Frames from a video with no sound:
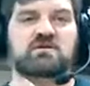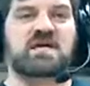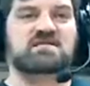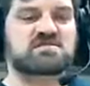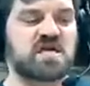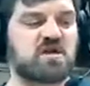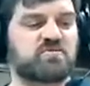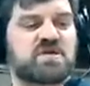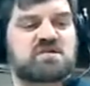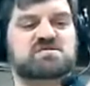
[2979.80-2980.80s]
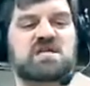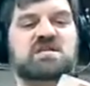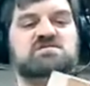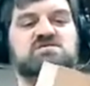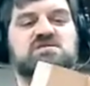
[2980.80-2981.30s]
that centerpiece, and
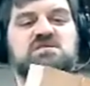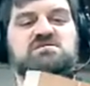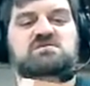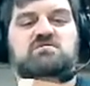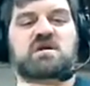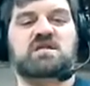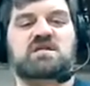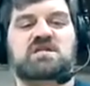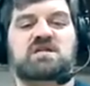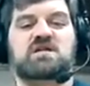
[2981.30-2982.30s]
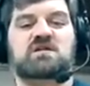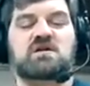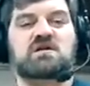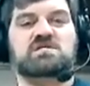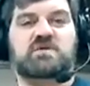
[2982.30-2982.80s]
it's just going to sit right in here.
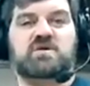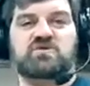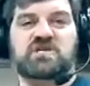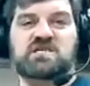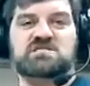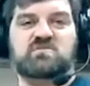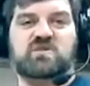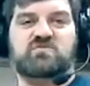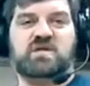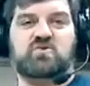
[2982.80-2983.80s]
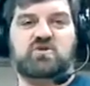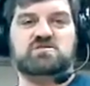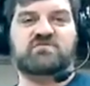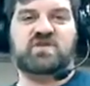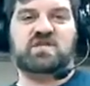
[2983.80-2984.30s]
So it only needs to be
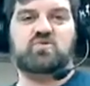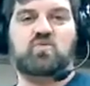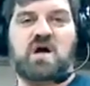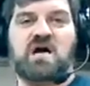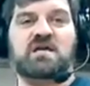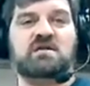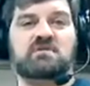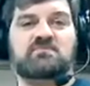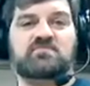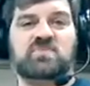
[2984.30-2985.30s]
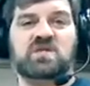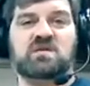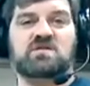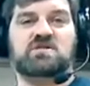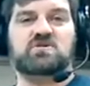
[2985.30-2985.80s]
3/4 of an inch wide
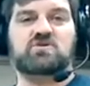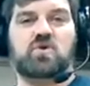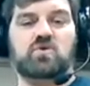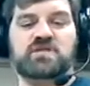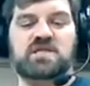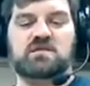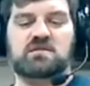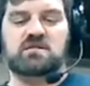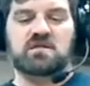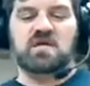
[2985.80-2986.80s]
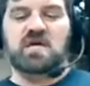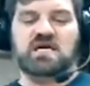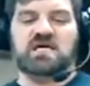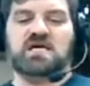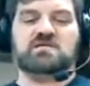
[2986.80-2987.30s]
to hold it,
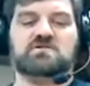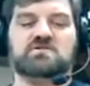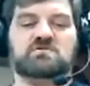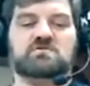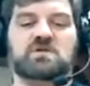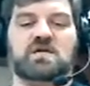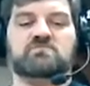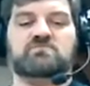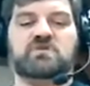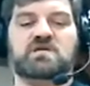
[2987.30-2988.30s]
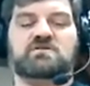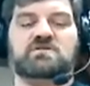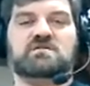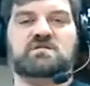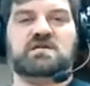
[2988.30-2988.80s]
and
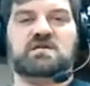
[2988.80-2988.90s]
the